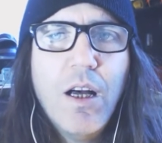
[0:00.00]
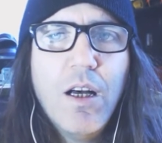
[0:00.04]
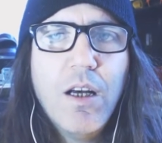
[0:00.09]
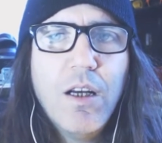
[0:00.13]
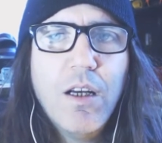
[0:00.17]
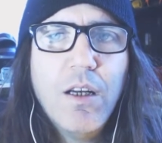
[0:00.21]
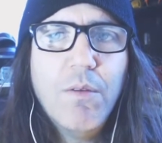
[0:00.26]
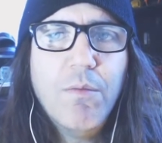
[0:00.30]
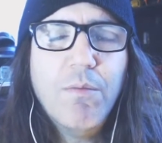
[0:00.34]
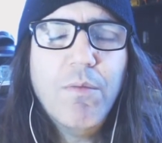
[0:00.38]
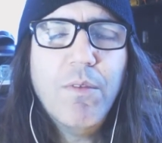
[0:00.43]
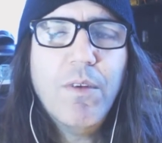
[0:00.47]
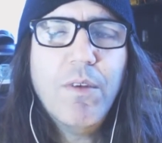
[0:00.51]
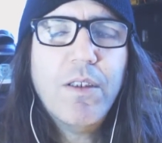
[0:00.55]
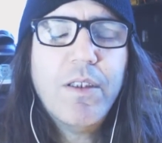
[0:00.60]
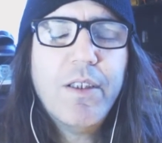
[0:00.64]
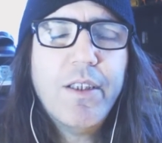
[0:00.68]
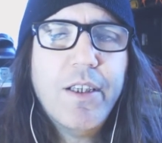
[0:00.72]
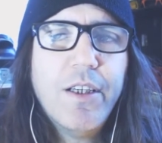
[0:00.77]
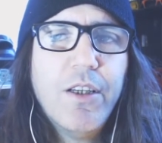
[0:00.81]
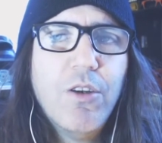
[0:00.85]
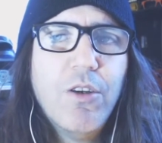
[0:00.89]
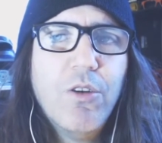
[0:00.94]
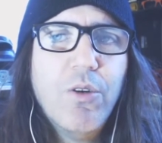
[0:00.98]
Um,
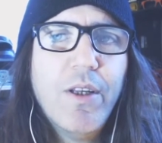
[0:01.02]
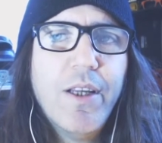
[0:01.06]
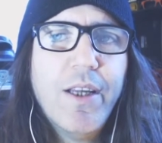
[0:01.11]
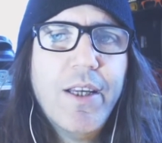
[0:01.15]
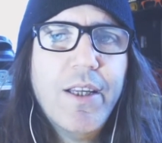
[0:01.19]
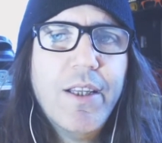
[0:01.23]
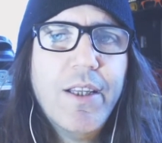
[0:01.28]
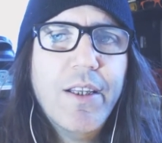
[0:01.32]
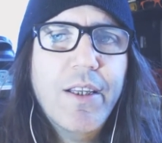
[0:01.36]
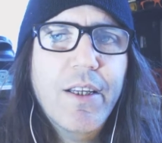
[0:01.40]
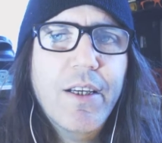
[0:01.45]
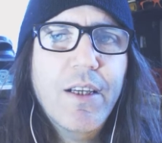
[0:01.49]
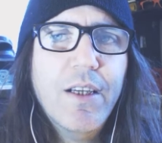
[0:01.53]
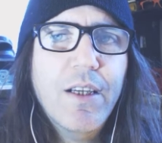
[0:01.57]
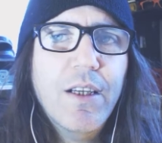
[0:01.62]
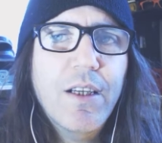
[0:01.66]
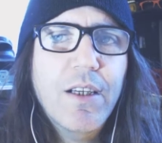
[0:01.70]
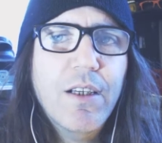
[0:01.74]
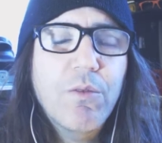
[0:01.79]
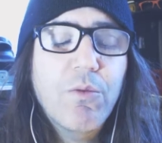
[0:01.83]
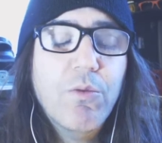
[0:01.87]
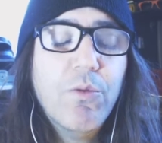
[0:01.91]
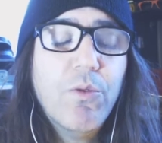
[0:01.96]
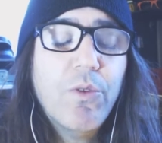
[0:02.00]
you know, and
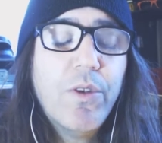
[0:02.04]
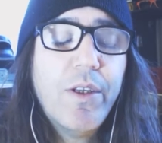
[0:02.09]
uh,